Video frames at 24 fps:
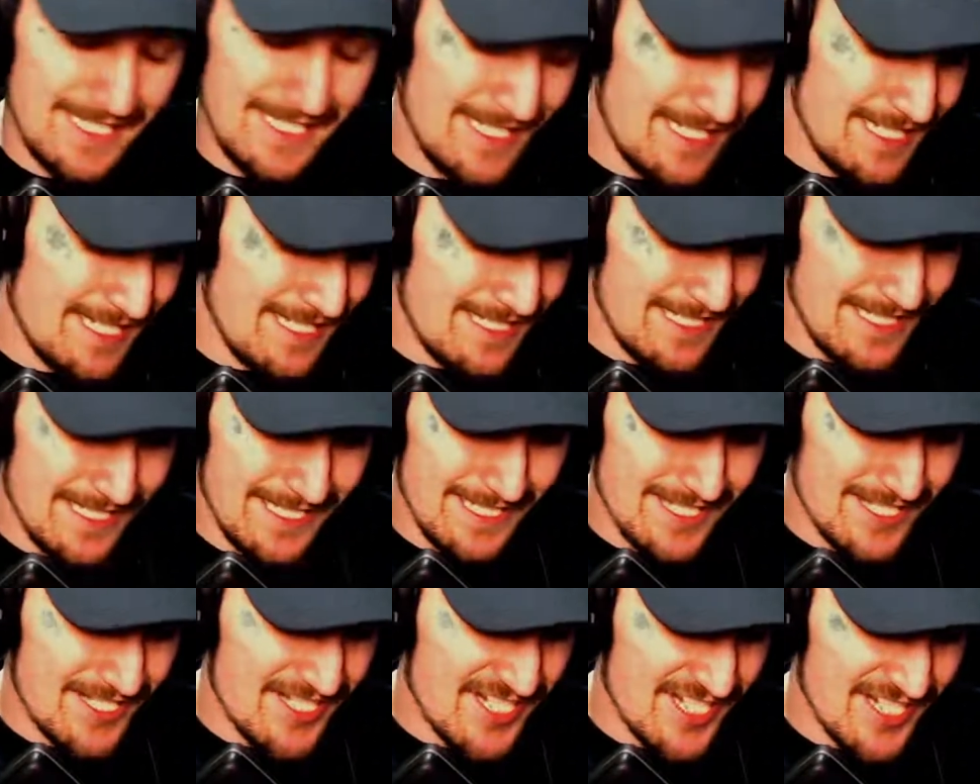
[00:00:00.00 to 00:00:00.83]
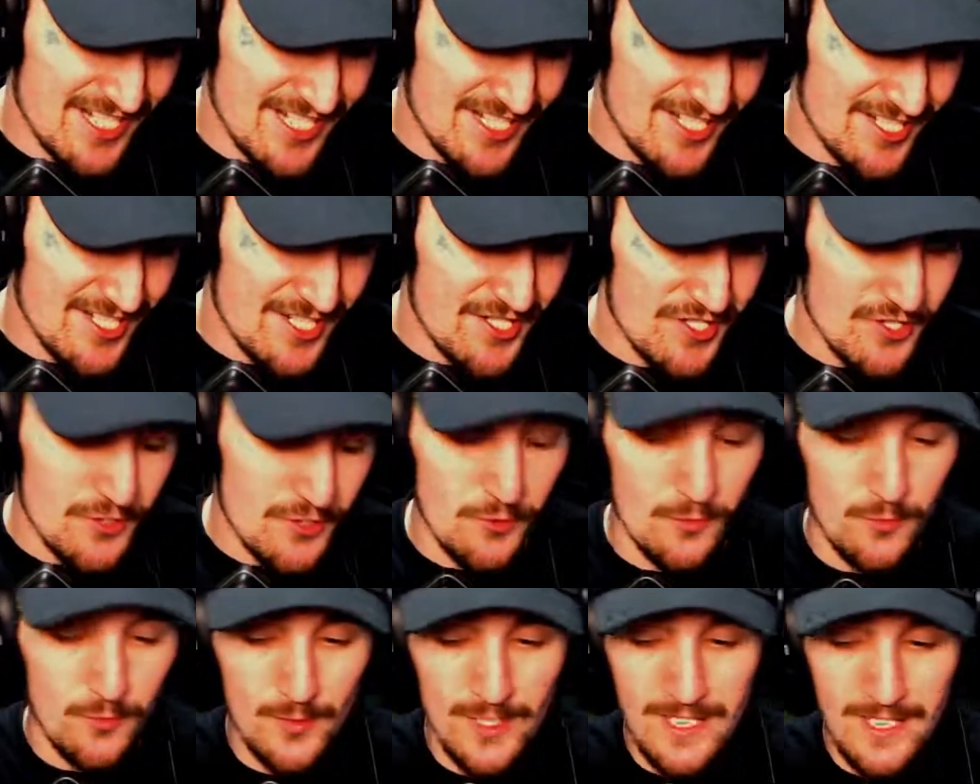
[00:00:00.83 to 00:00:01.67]
It's such a
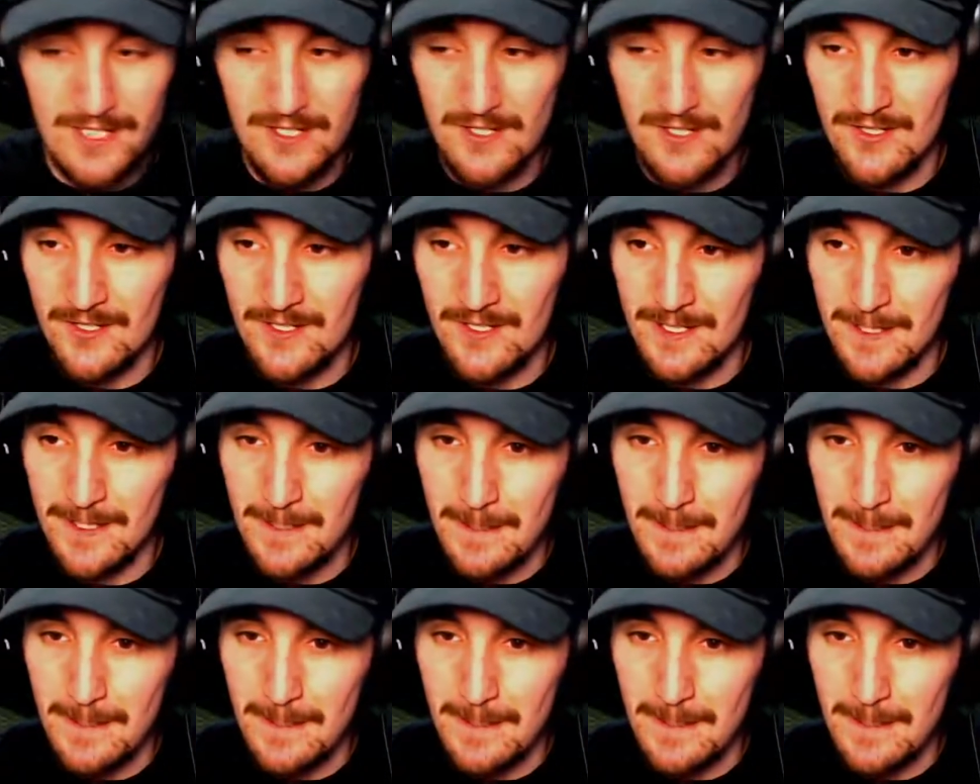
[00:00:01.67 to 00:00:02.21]
weird